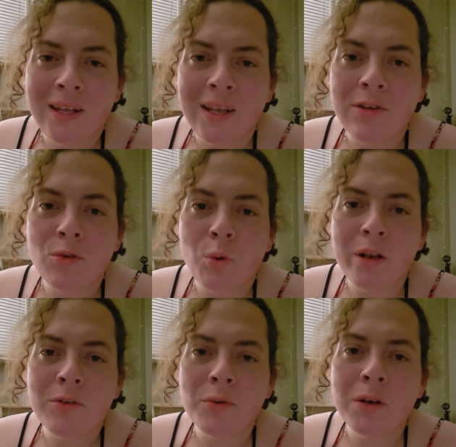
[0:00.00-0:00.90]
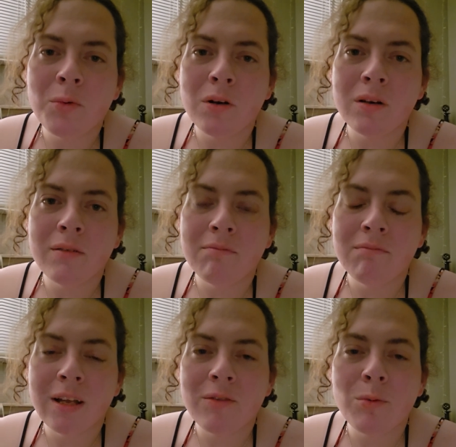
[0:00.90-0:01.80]
In 2021,
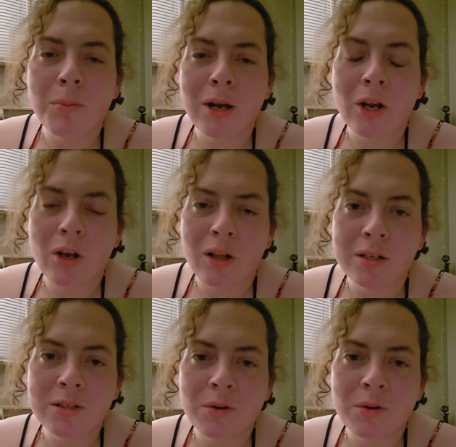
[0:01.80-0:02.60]
at Briar College,